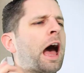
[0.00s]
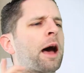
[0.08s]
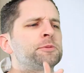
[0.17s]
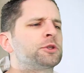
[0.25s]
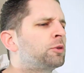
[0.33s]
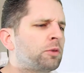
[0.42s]

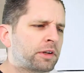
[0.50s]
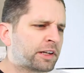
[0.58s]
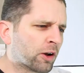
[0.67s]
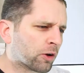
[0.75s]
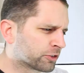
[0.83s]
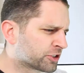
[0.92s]
Absolutely
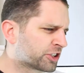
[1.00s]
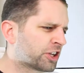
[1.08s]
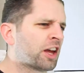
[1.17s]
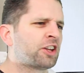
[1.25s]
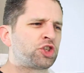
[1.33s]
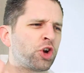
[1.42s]
not.
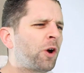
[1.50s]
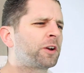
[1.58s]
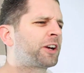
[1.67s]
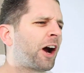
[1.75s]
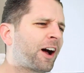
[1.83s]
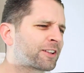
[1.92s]

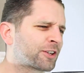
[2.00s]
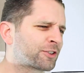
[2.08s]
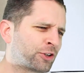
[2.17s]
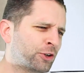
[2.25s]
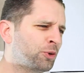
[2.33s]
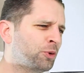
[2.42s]
John Carter
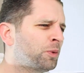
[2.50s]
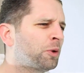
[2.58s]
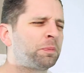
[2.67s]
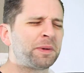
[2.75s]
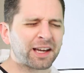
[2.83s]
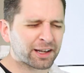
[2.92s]
2
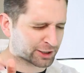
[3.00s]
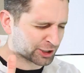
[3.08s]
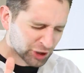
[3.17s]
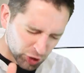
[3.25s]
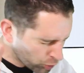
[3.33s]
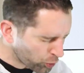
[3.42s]
will be a
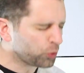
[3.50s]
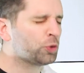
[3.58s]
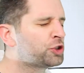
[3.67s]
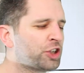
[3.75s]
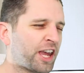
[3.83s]
huge